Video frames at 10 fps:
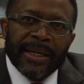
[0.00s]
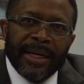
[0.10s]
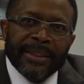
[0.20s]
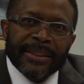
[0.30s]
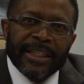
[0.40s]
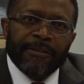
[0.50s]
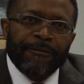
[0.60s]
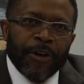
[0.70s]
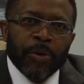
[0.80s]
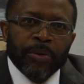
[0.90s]
Uh, get a
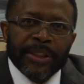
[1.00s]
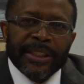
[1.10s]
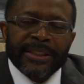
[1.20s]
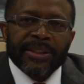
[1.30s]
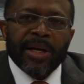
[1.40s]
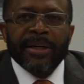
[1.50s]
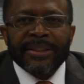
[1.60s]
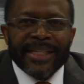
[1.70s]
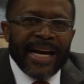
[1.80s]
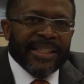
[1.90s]
folder and
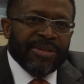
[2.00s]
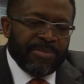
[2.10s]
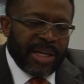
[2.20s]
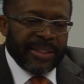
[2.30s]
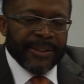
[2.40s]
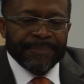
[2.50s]
start document,